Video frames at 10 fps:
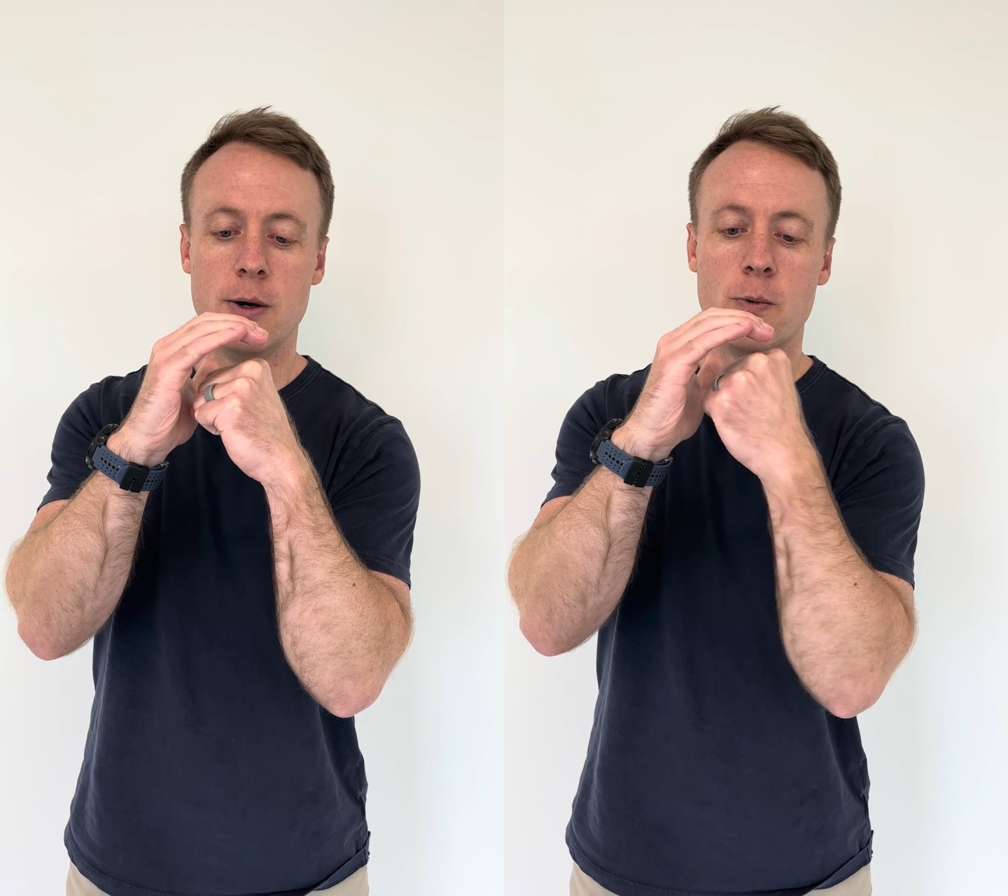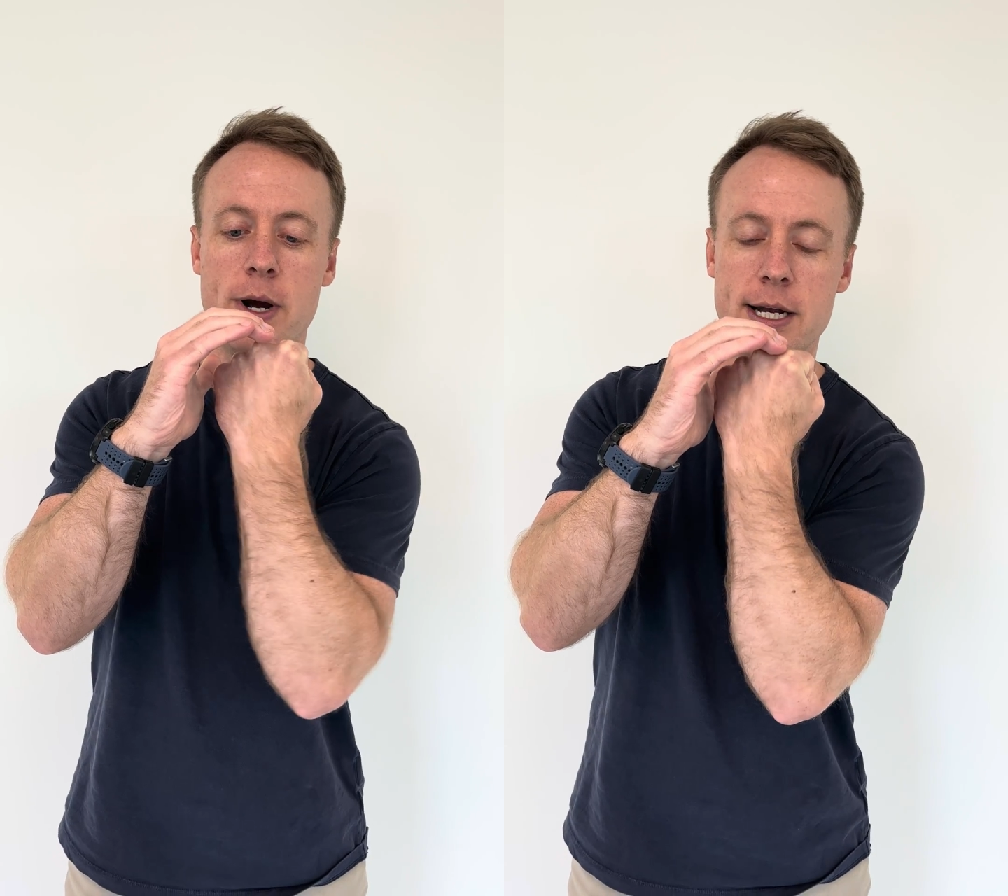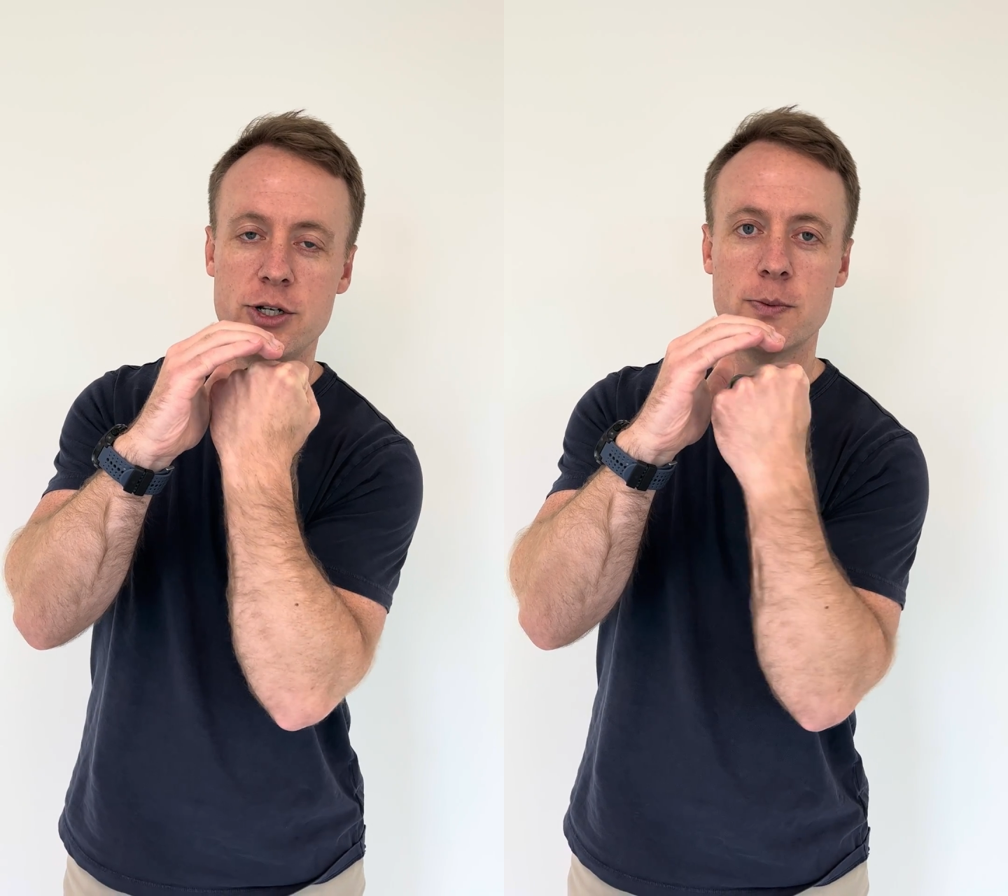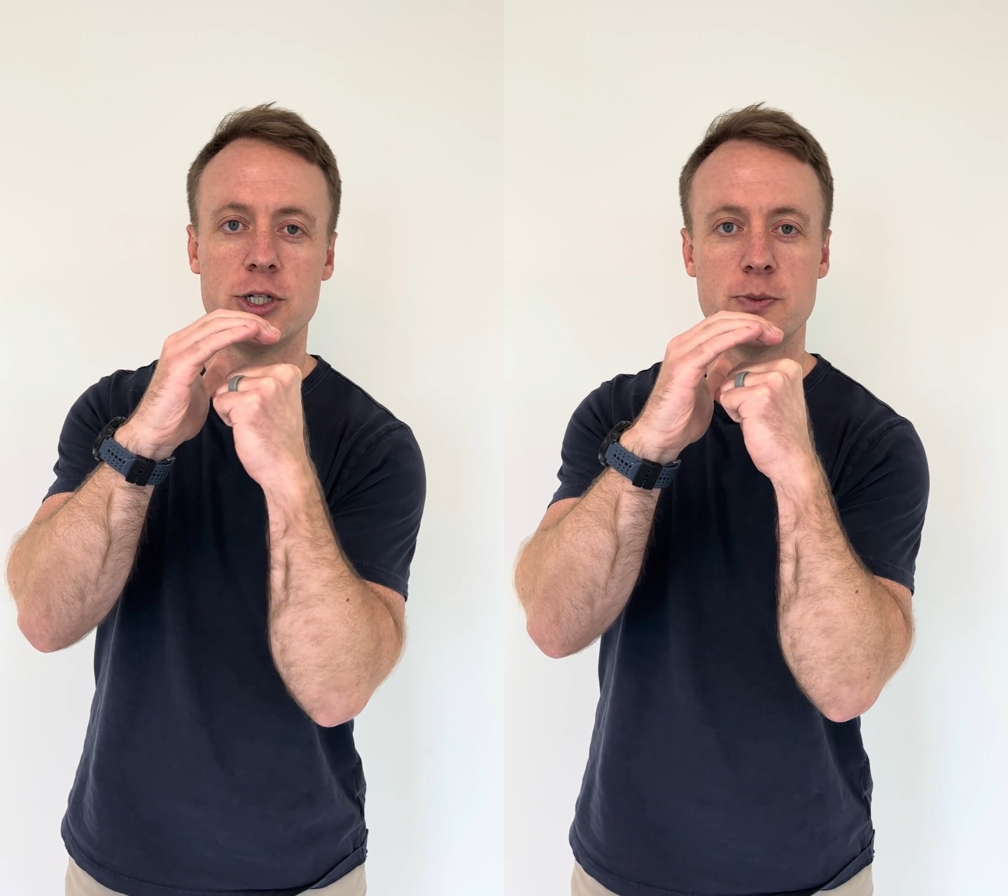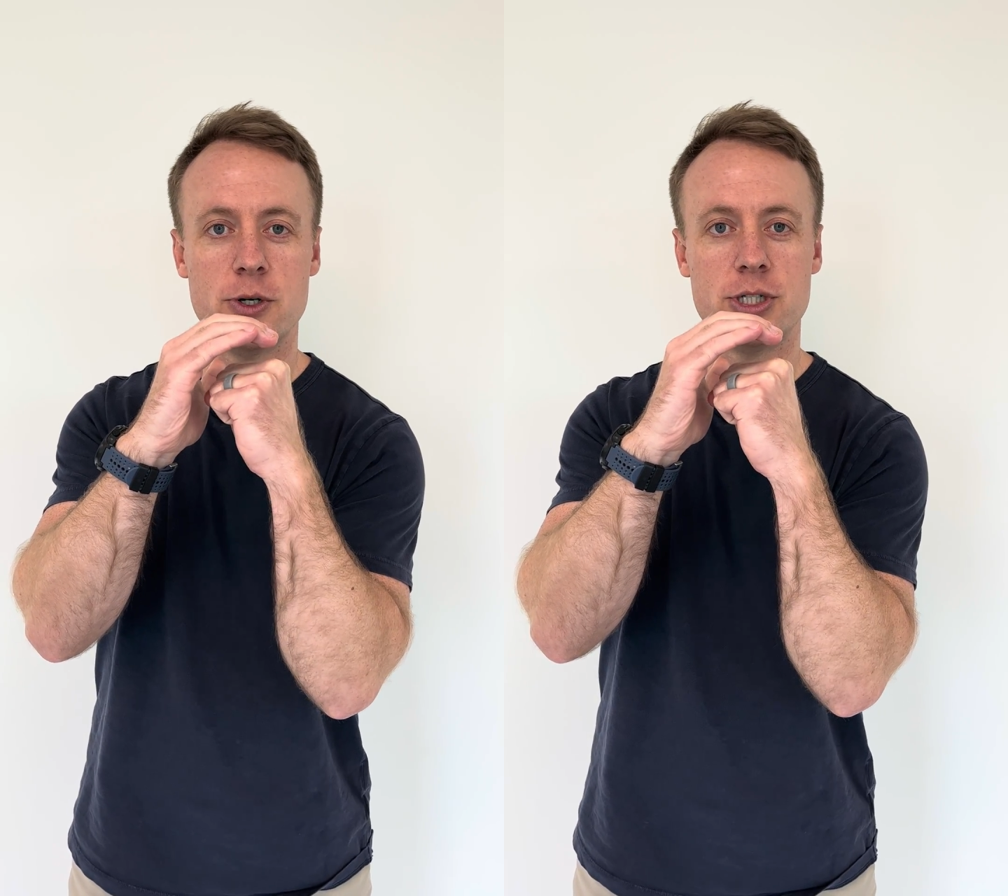way too
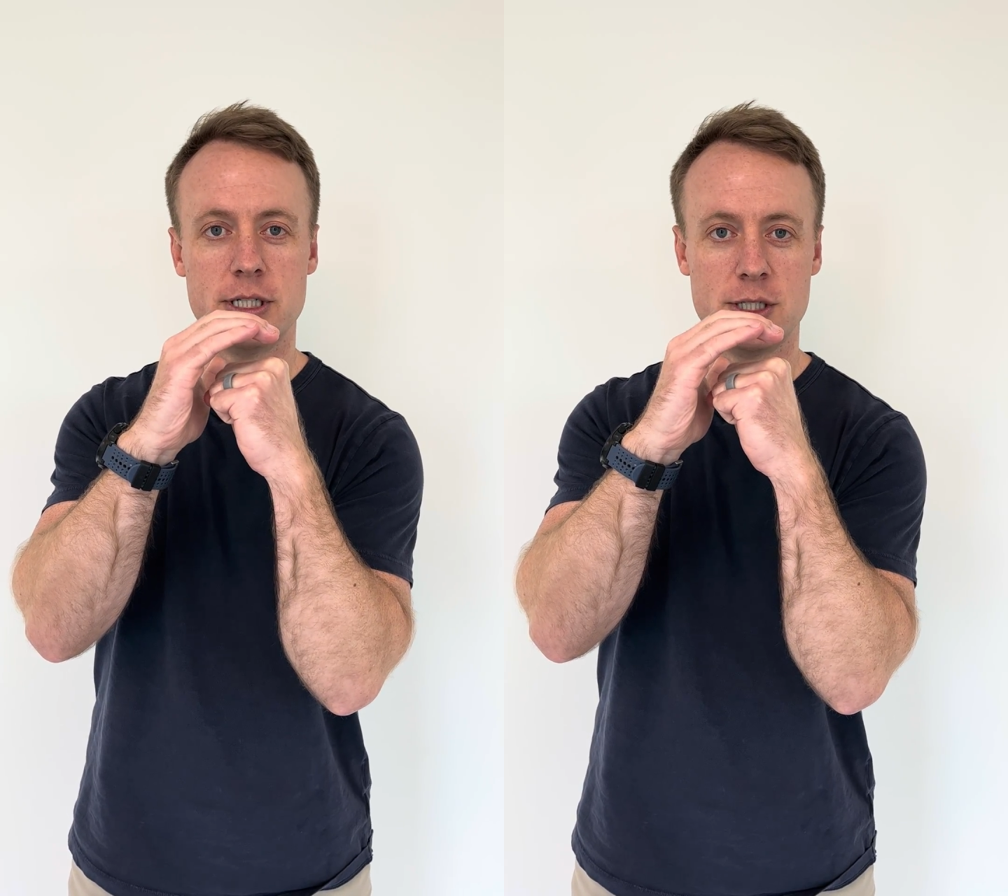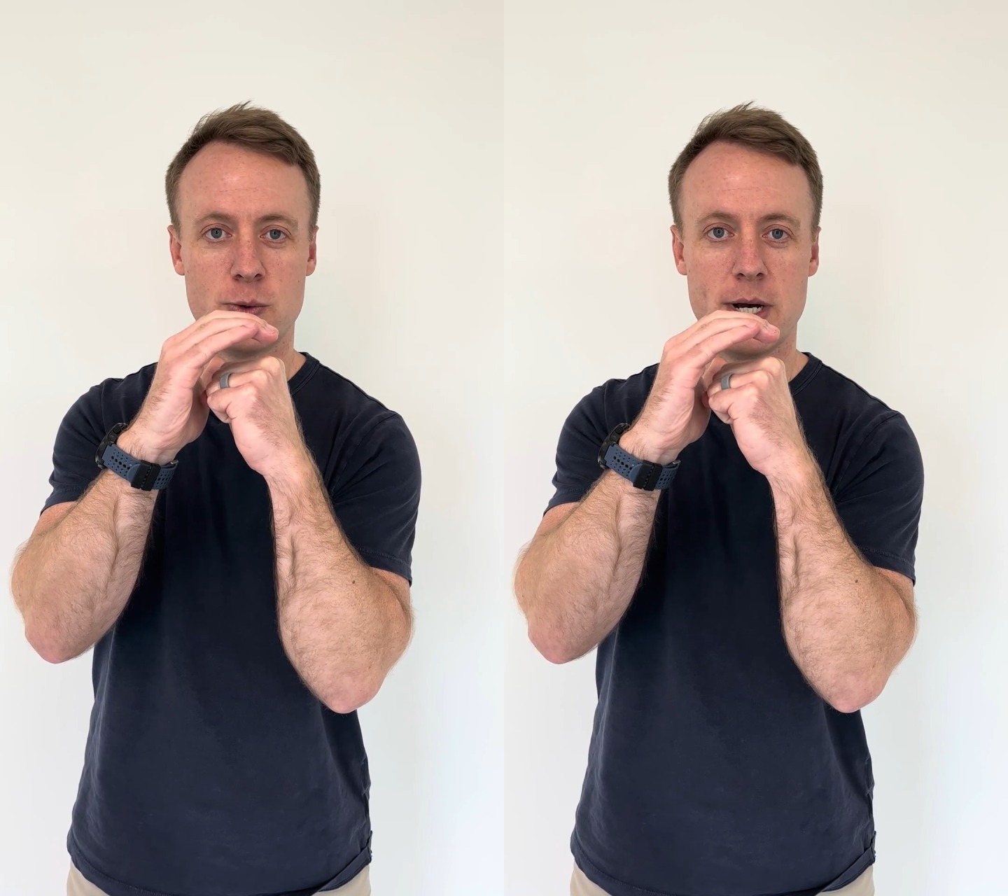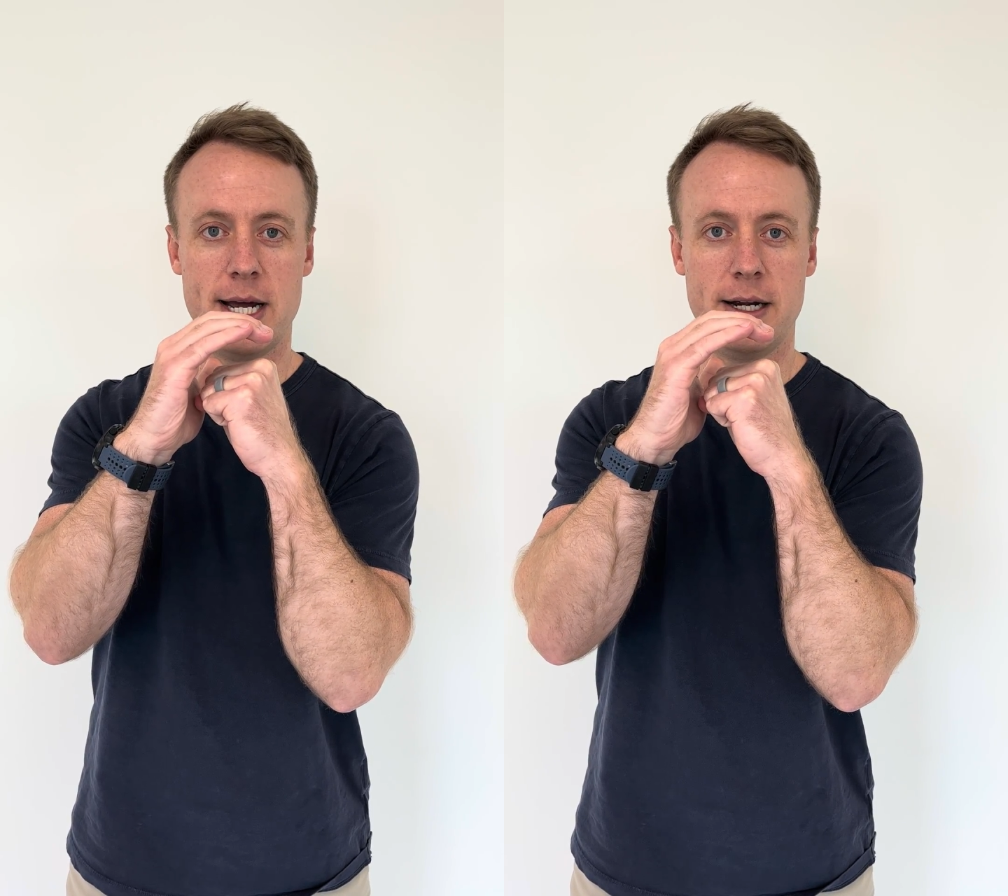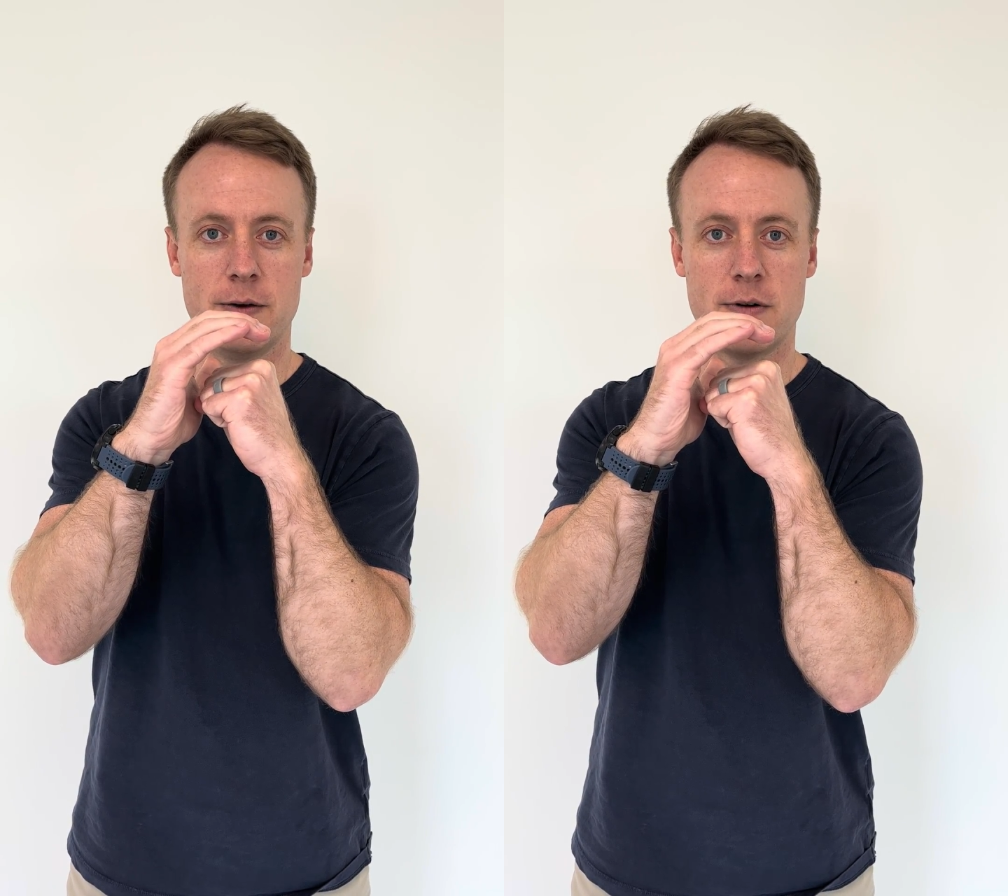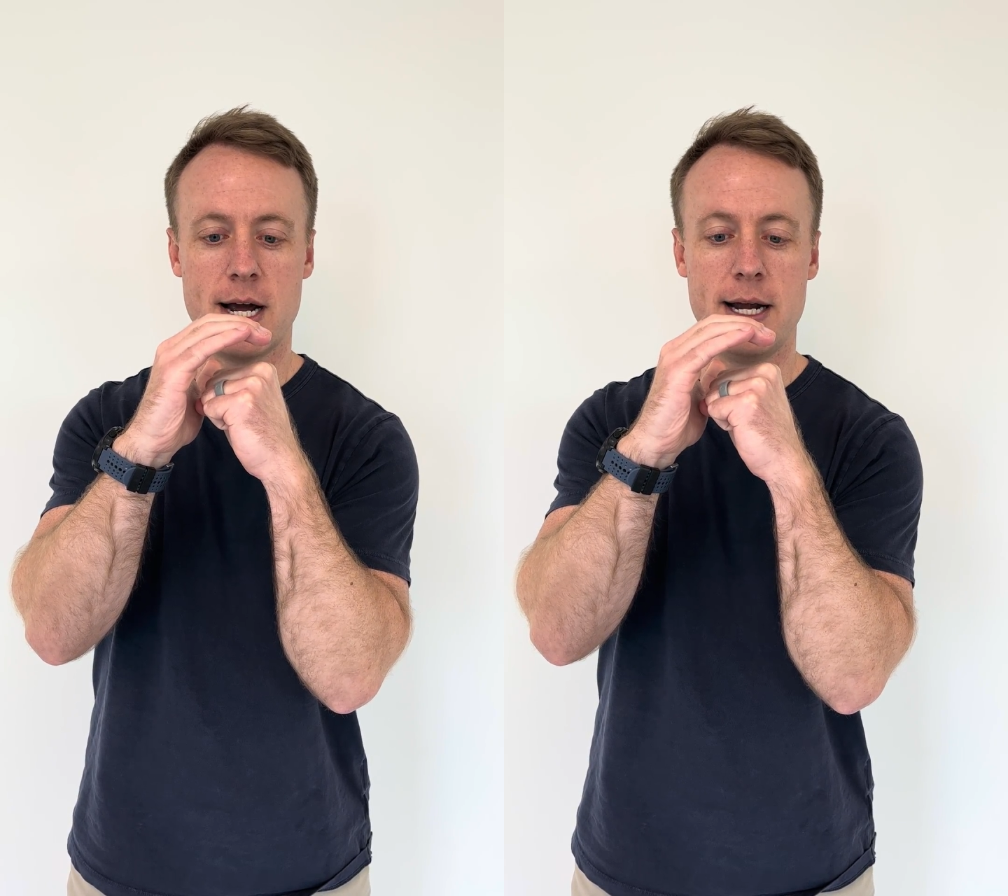much motion this way,
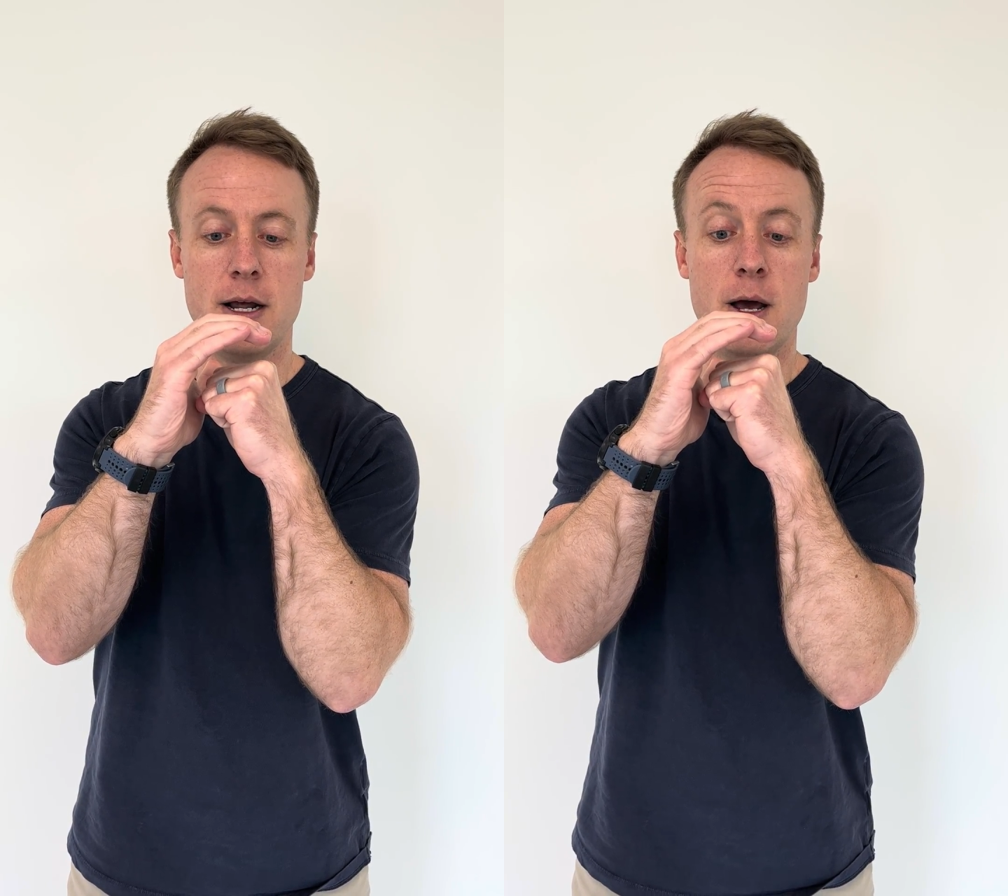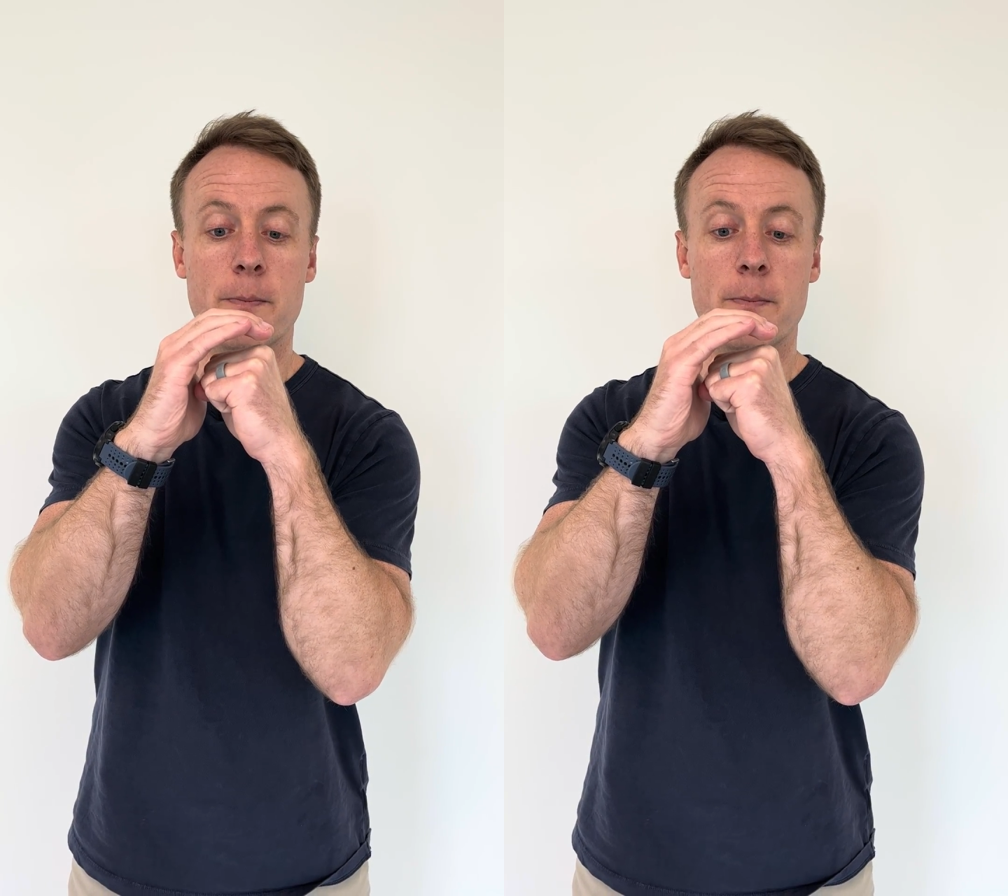right?